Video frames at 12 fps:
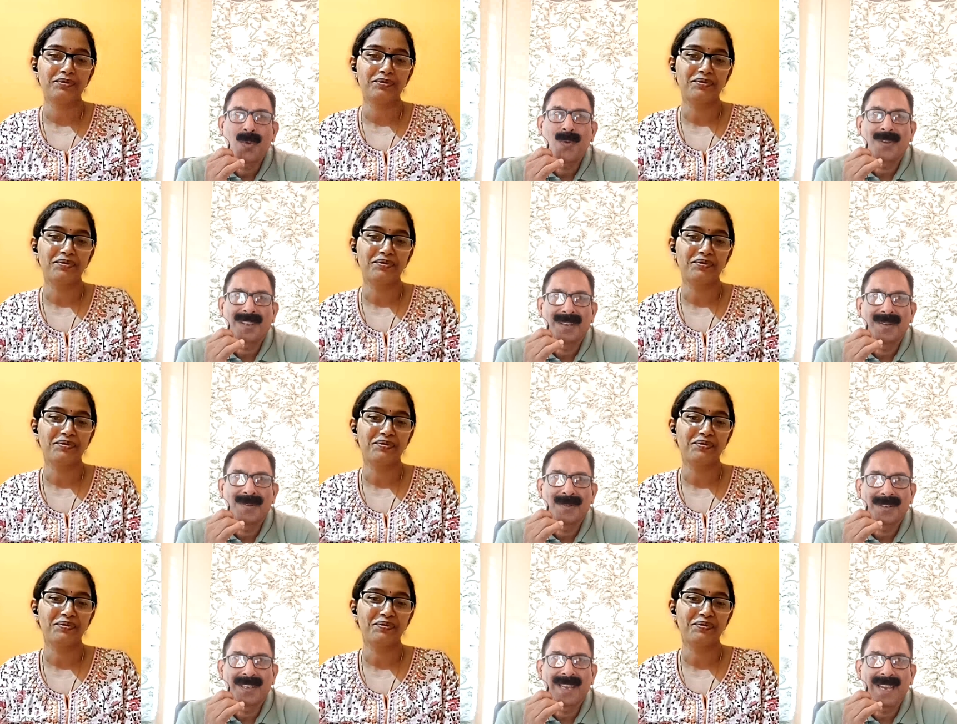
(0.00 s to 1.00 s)
Speaker 1: Okay.
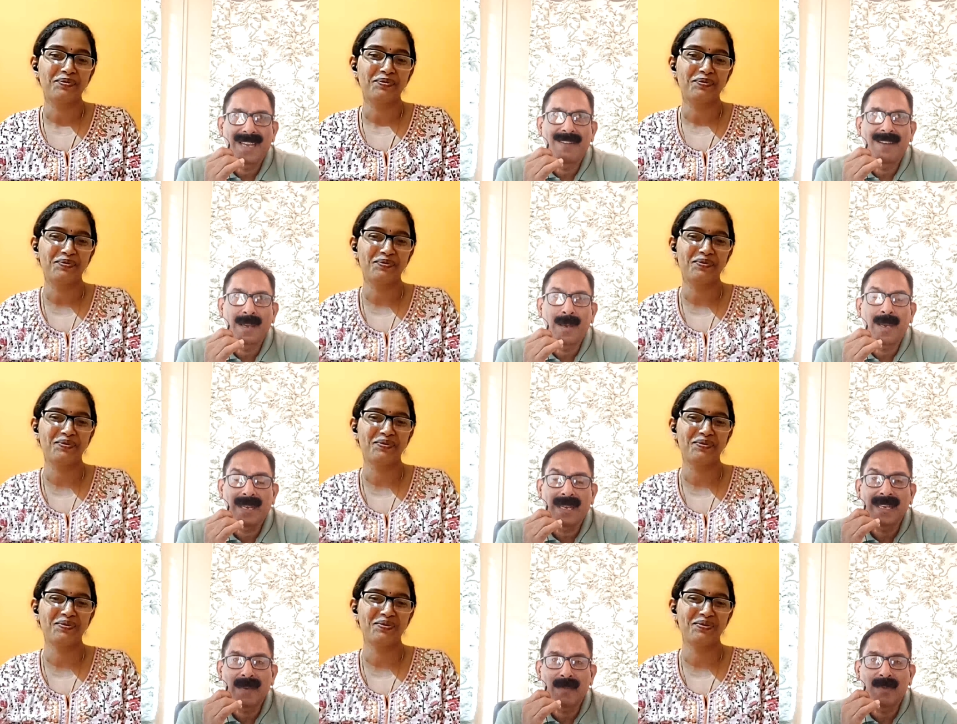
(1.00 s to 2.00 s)

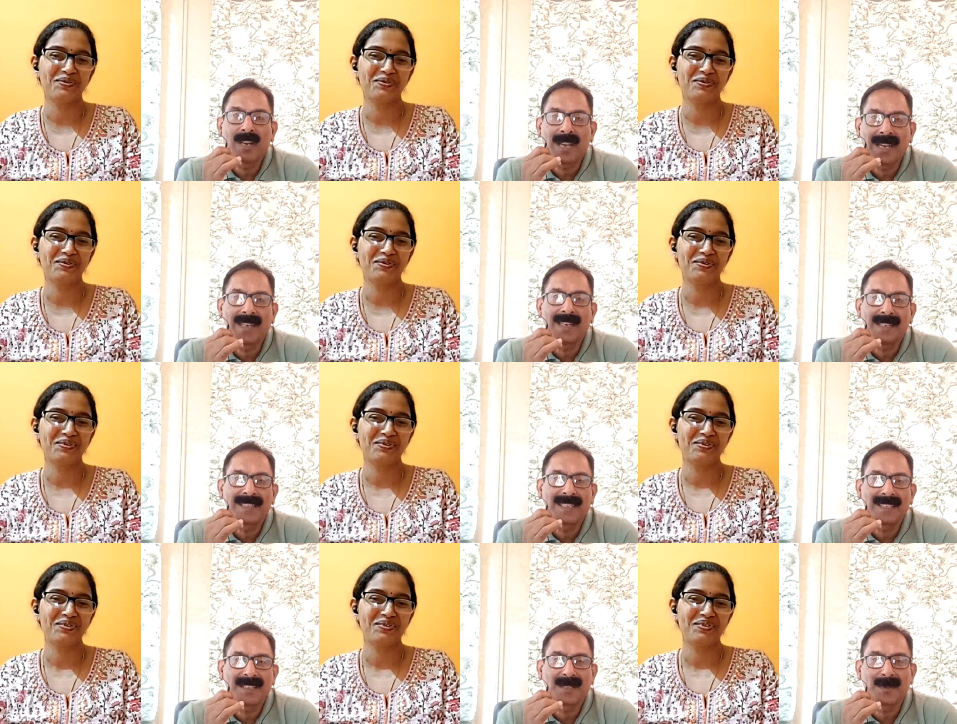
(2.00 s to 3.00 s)
I haven't had any
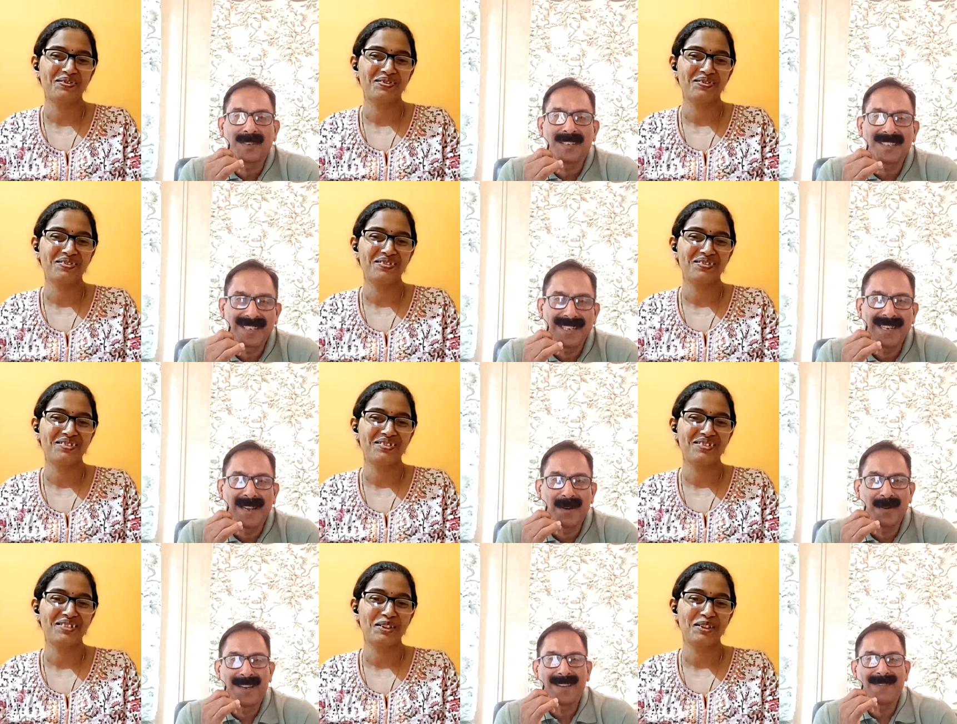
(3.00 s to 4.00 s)
such experience till
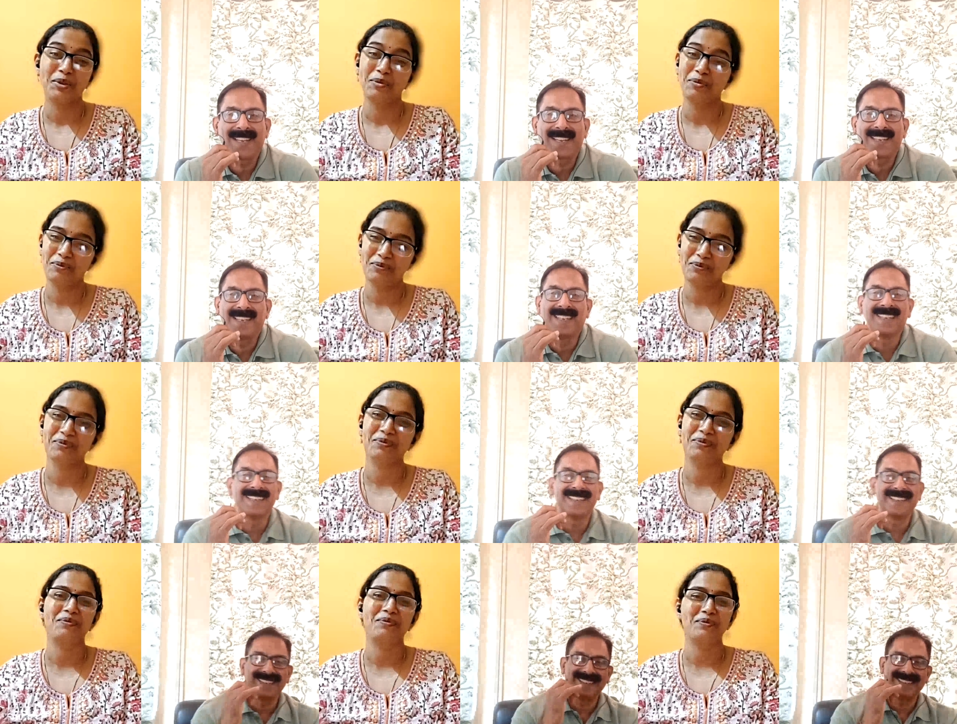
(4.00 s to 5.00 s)
now. I'm lucky.
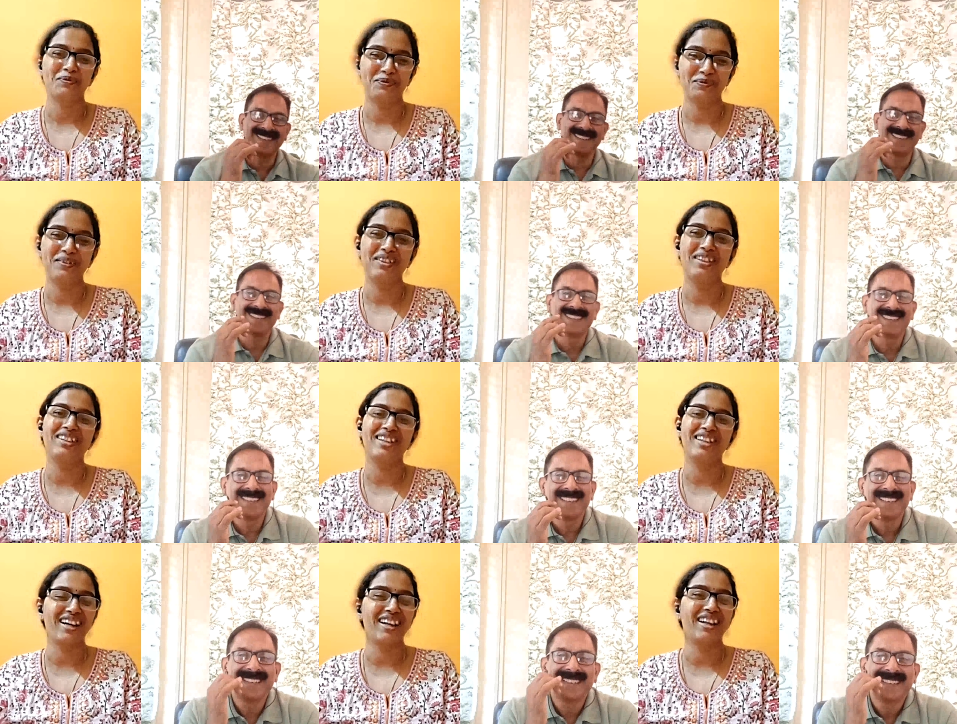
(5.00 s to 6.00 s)

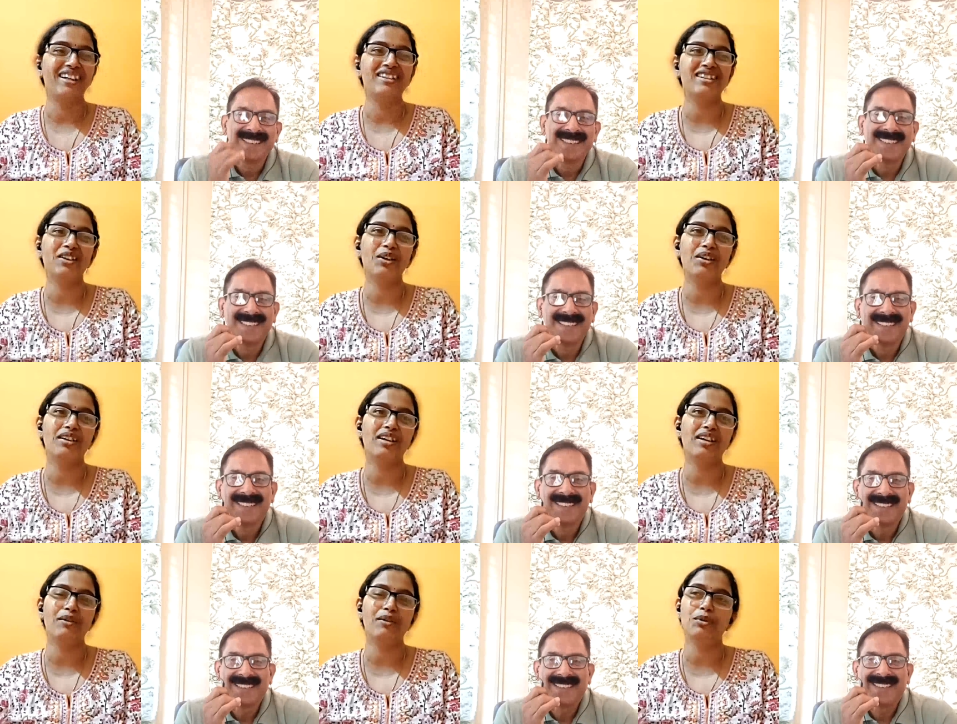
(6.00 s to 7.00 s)
Speaker 2: Yeah. It's not.
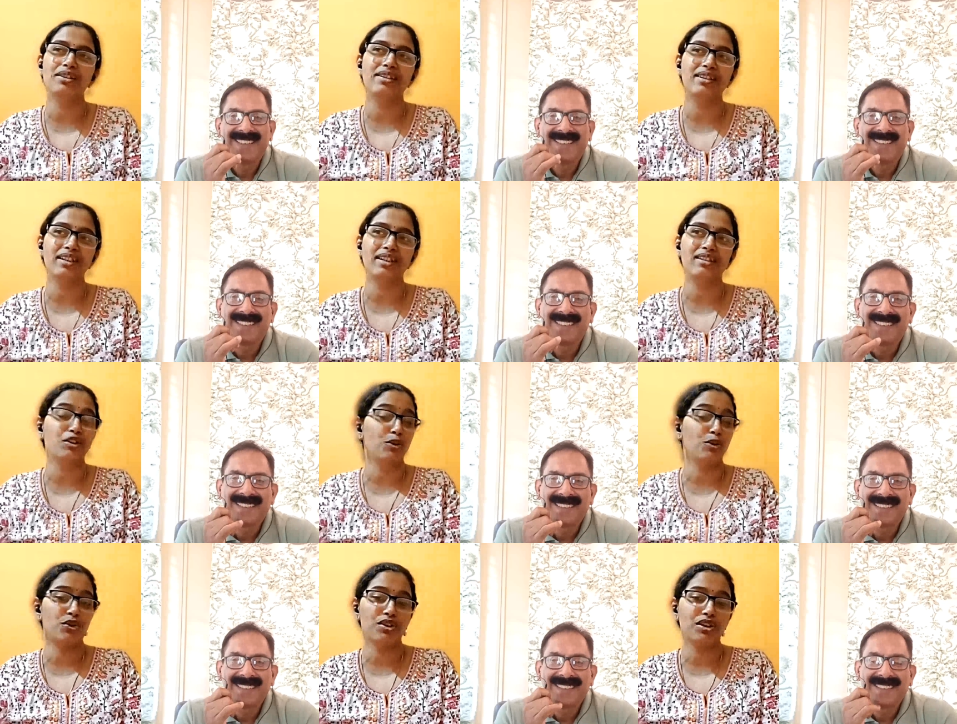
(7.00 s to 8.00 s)
I wouldn't say it
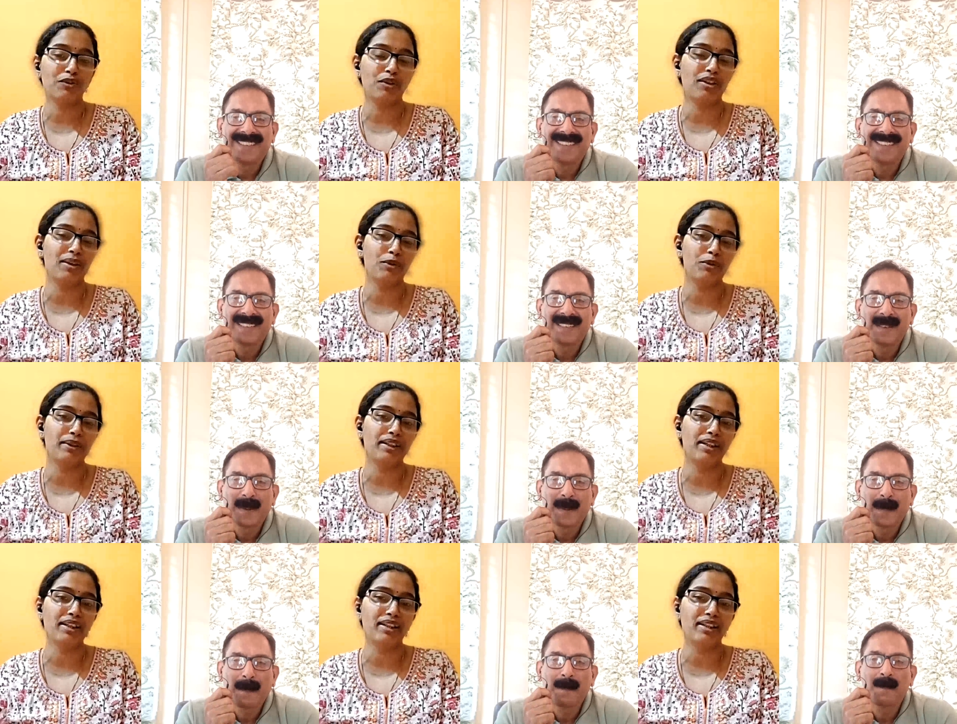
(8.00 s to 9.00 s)
is usual for them to
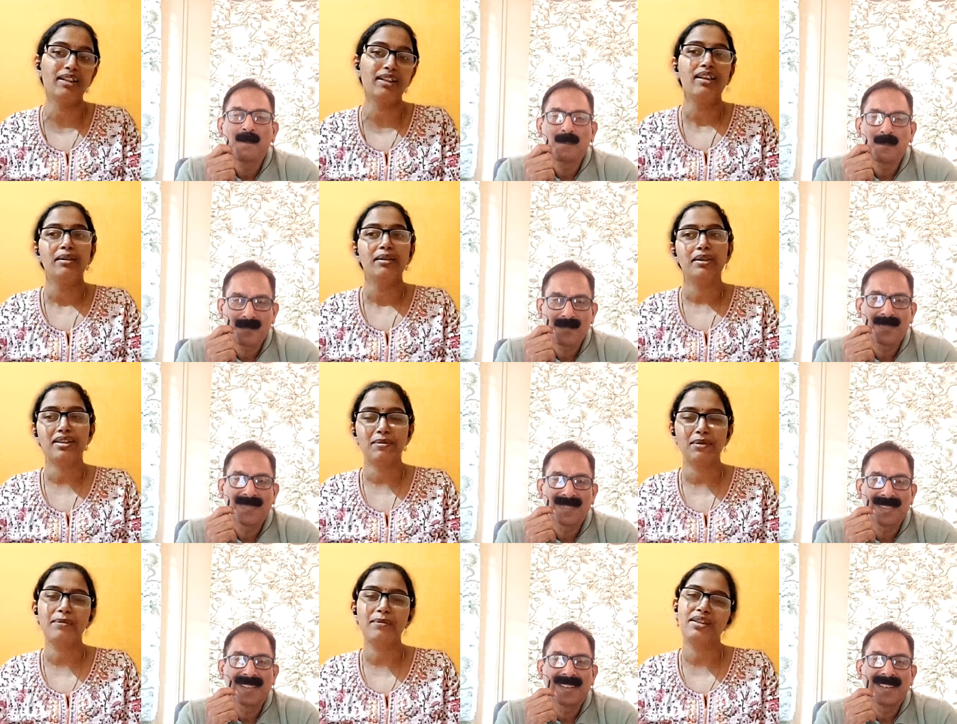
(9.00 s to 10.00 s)
be like that,
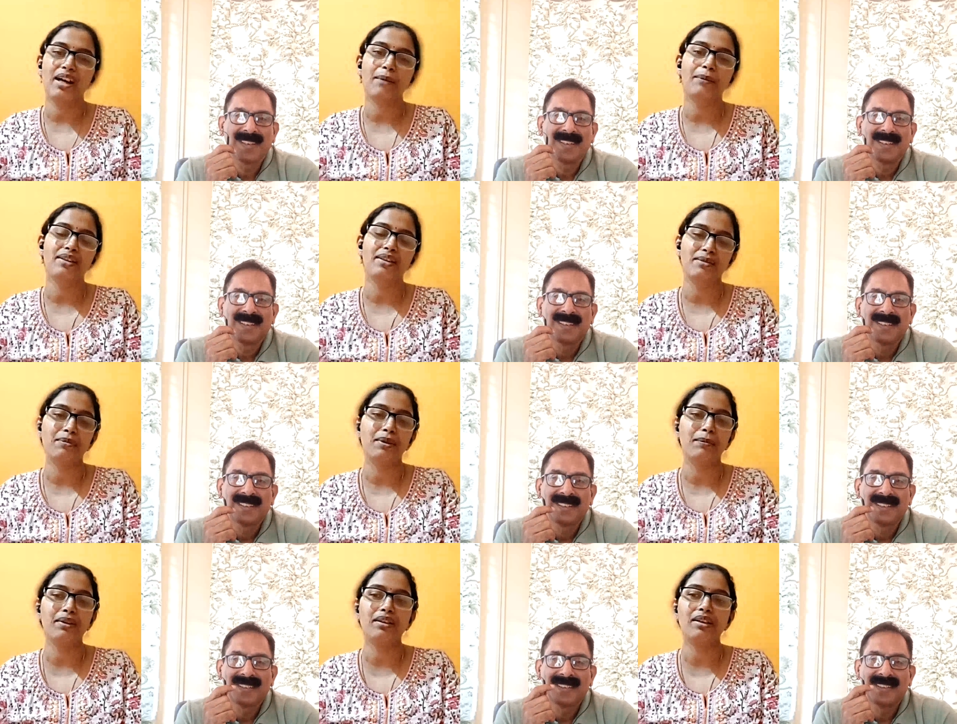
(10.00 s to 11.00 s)
but sometimes it
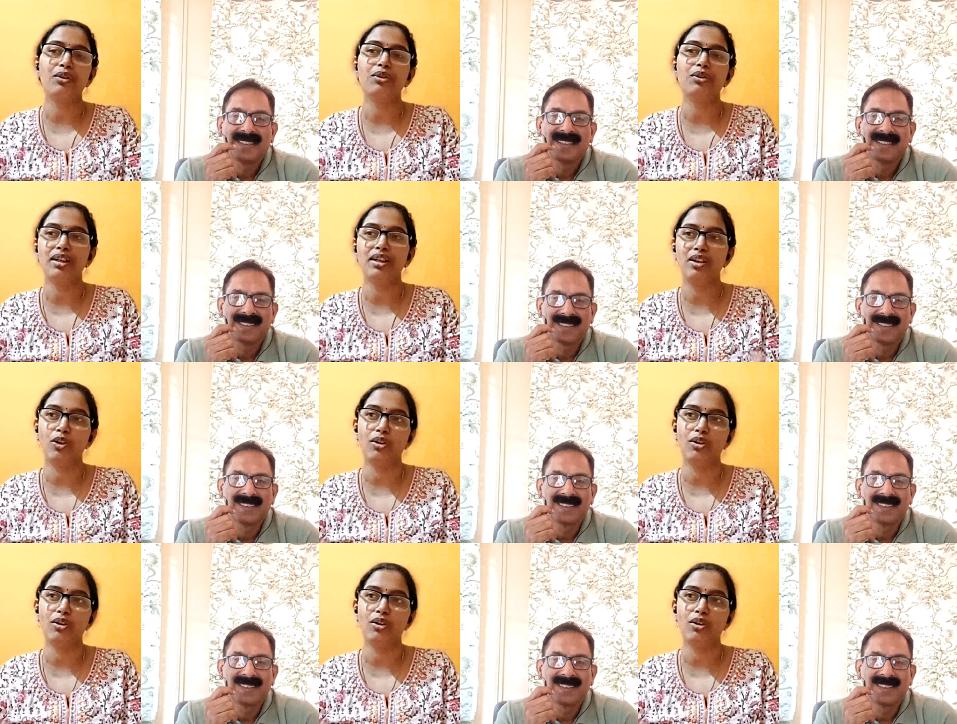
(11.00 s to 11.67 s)
happens. People, there